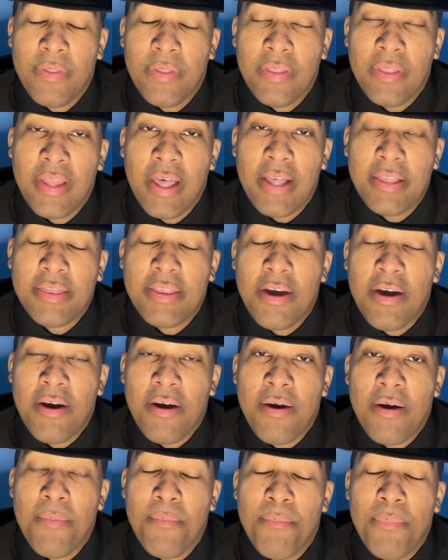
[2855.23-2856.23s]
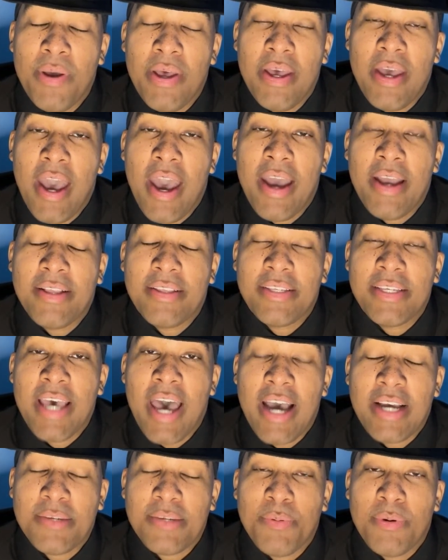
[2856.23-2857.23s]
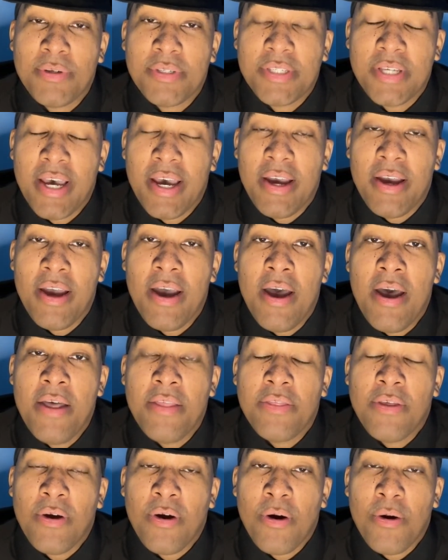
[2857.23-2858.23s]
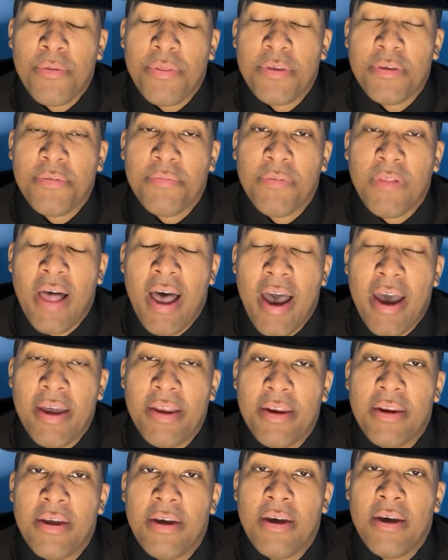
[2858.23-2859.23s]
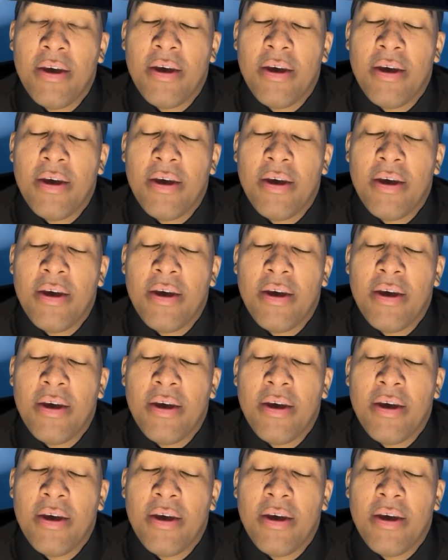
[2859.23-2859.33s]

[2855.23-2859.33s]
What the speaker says: Let there be a textbook saying the earth is flat,